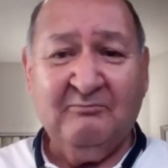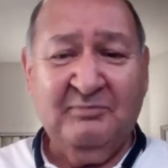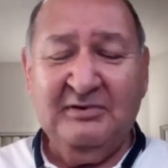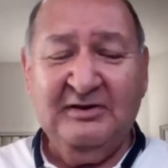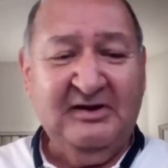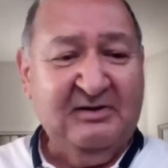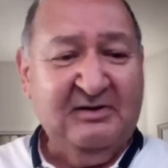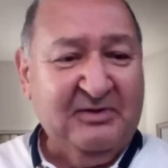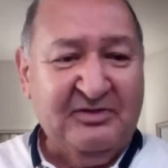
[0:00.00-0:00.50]

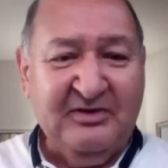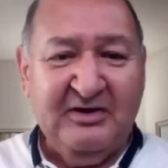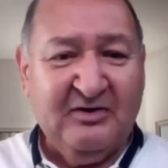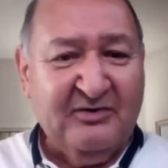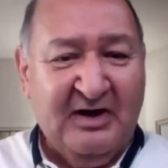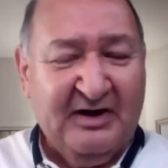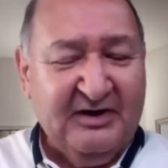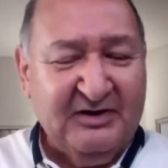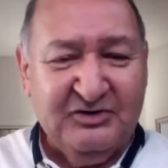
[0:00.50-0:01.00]
Believe me, they're
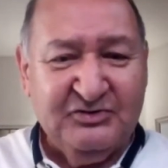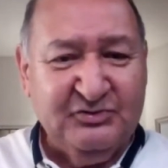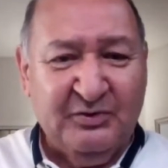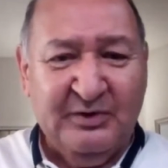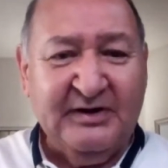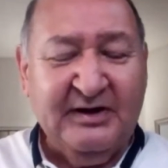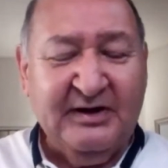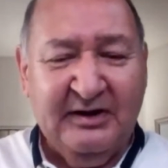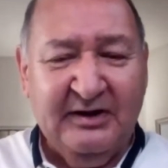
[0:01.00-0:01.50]
not
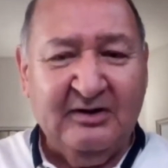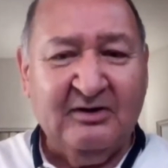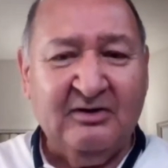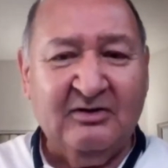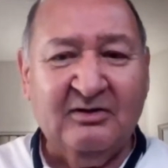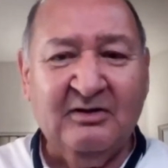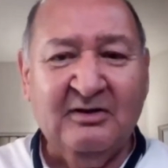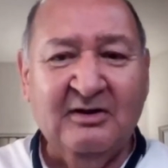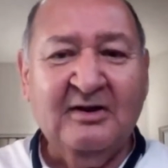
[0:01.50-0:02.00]
enjoying
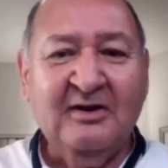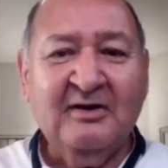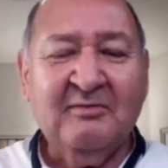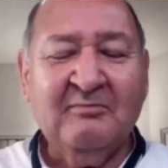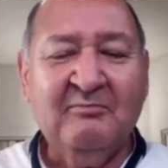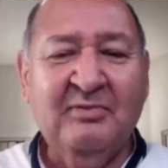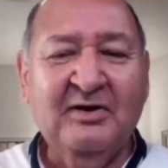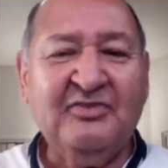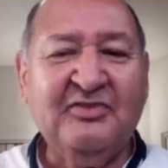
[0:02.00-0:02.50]
hell,
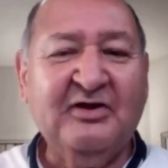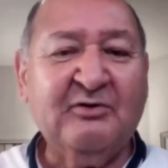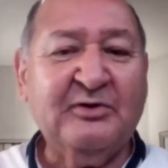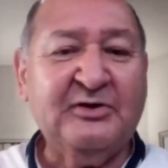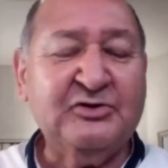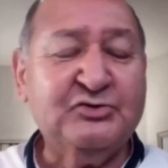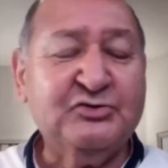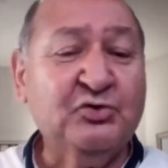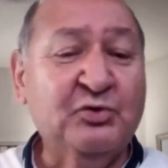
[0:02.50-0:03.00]
but
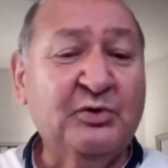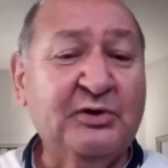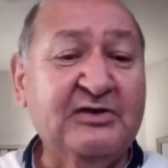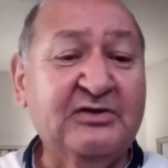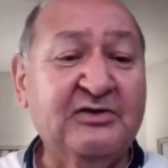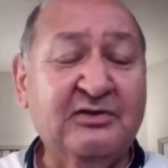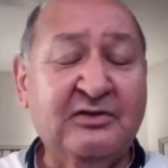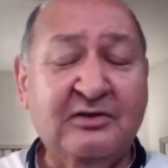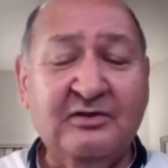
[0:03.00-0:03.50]
they're
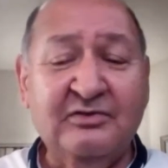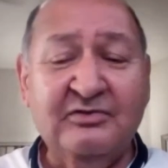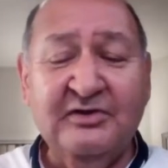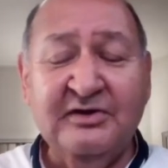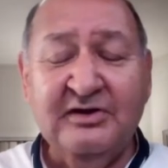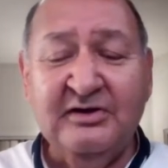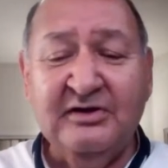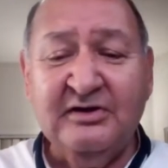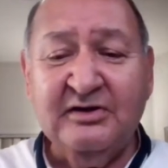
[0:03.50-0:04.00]
enjoying
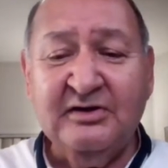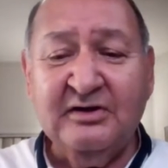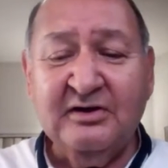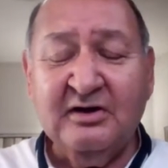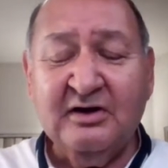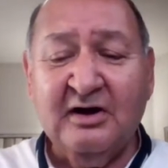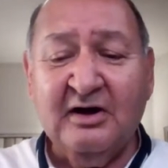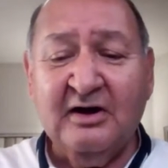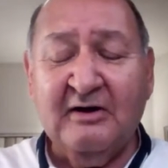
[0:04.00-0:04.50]
the
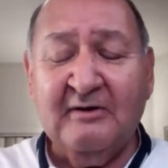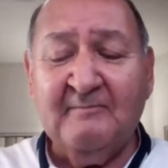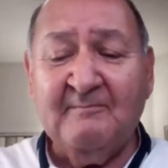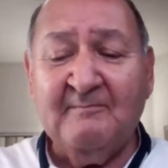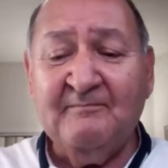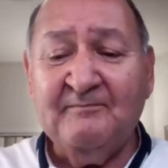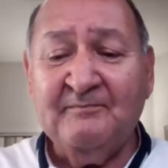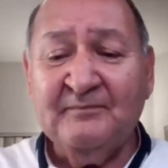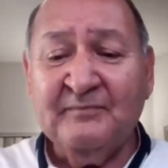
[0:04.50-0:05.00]

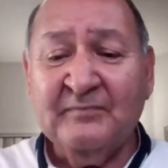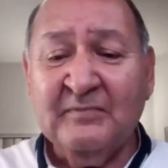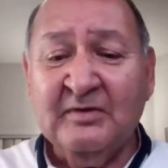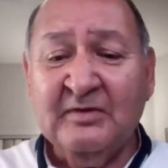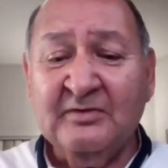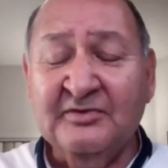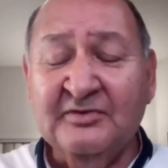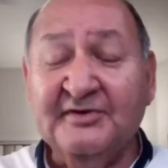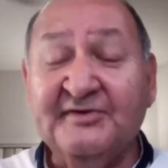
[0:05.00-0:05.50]

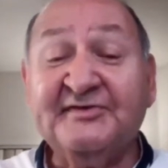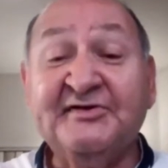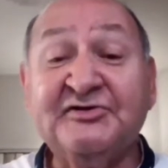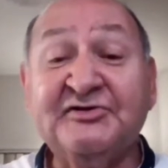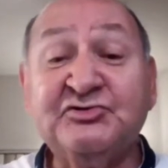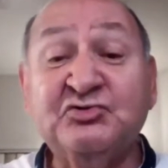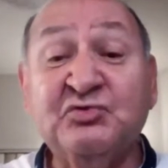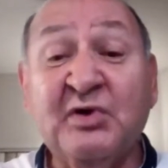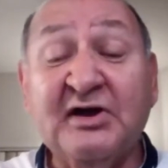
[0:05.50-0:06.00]

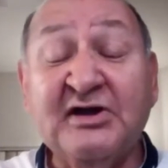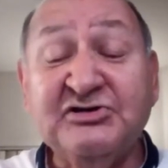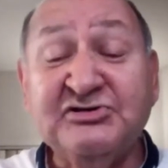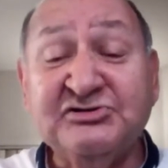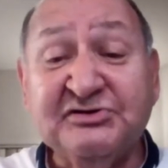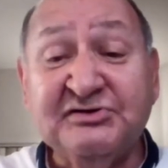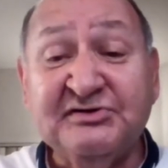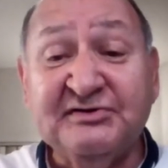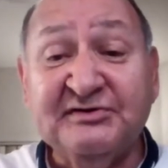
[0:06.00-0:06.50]

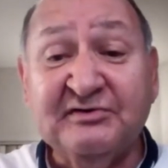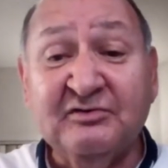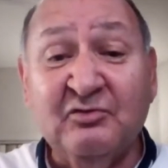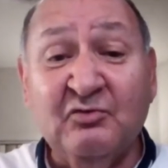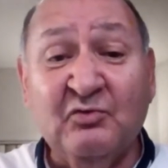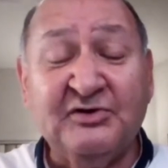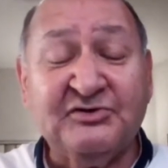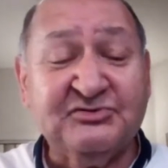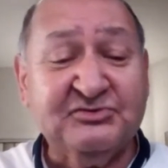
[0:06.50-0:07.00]
situations
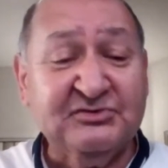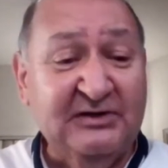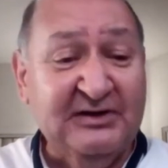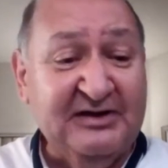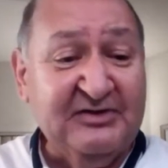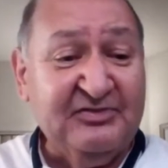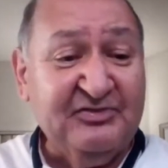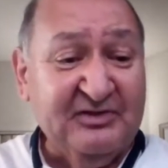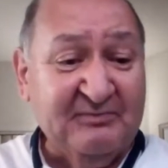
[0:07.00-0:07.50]
which
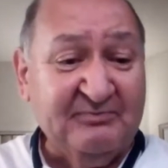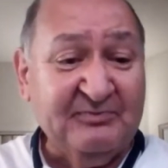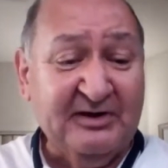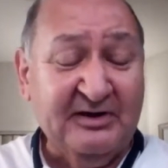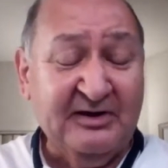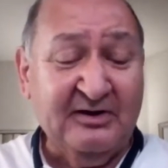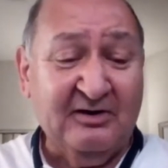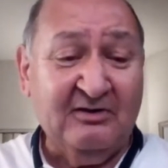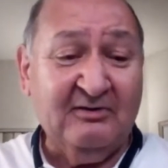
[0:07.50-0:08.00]
lead them
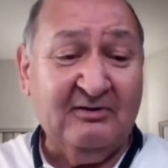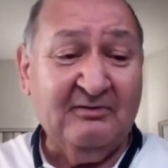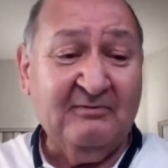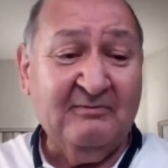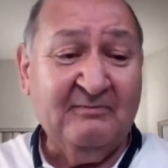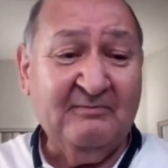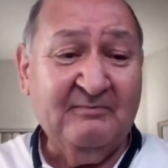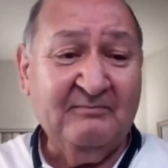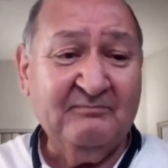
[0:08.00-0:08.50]
to hell
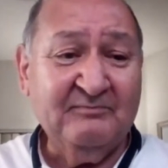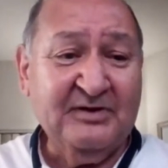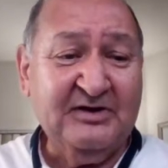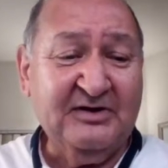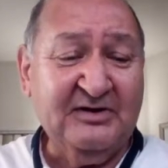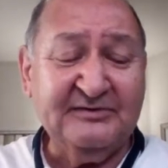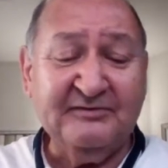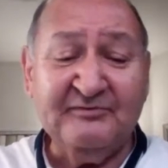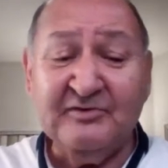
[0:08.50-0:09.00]

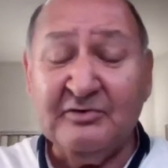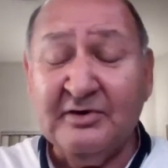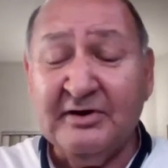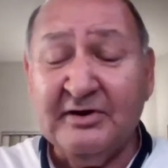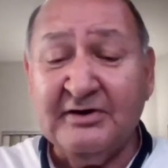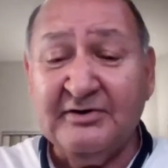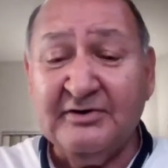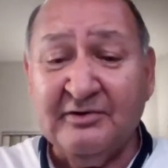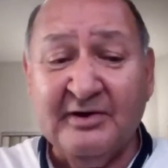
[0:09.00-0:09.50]
because of their
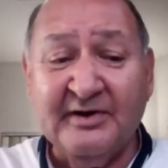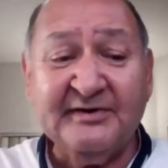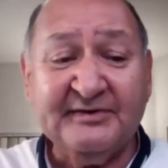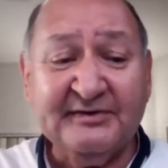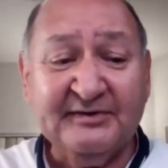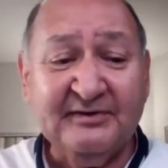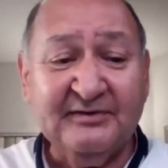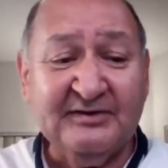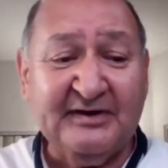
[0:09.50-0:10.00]

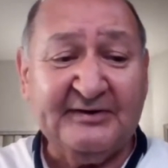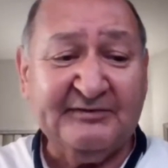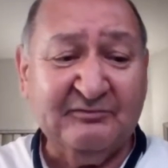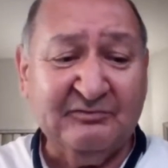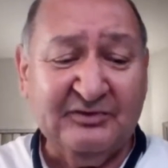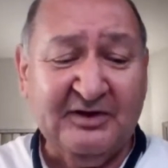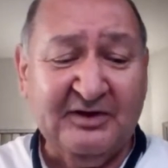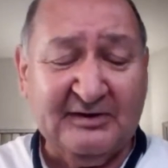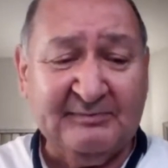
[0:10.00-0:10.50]
ignorance. That's
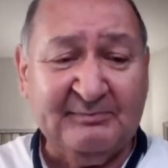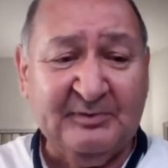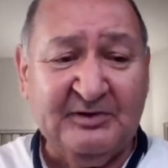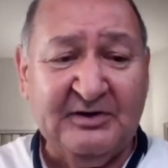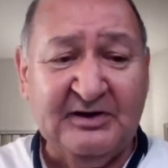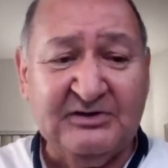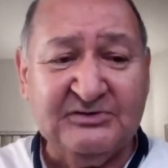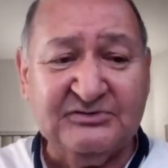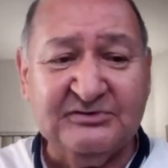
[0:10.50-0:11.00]
the
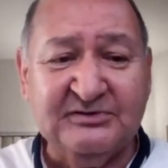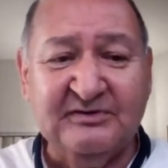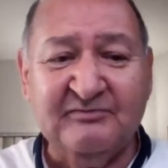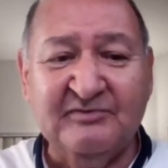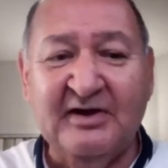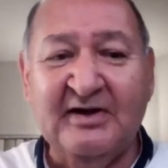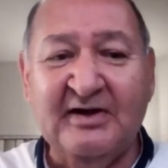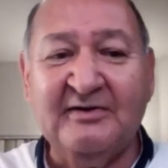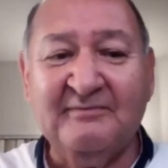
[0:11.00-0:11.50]
explanation of
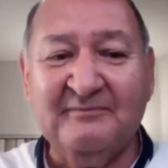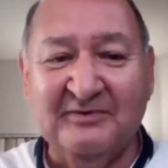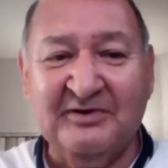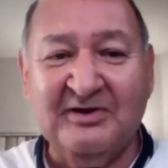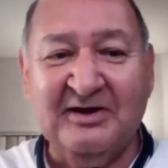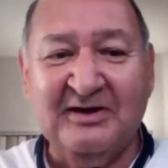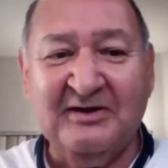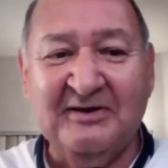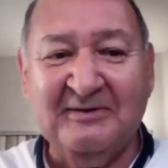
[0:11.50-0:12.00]
that.
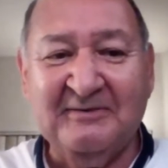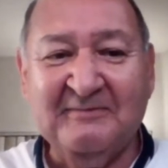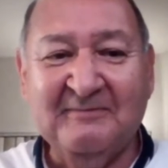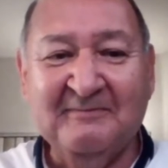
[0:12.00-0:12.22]
Okay.